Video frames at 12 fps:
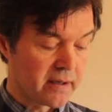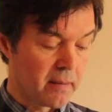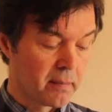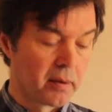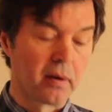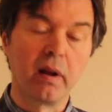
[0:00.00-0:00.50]

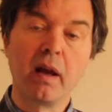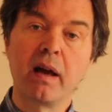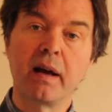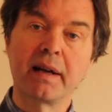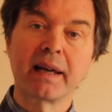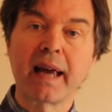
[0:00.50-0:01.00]
example,
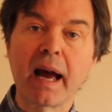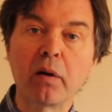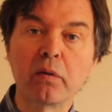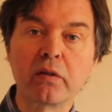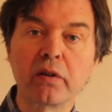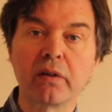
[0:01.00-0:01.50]
an
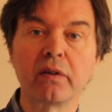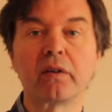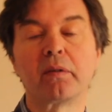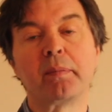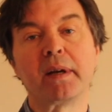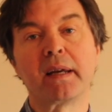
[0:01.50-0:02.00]

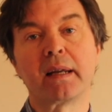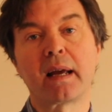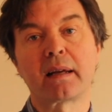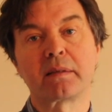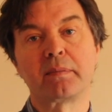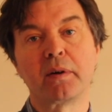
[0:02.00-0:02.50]
accountant being
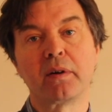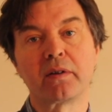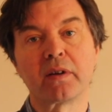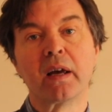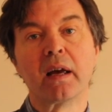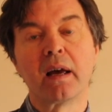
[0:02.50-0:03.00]
an
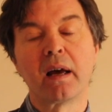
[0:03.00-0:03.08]
expert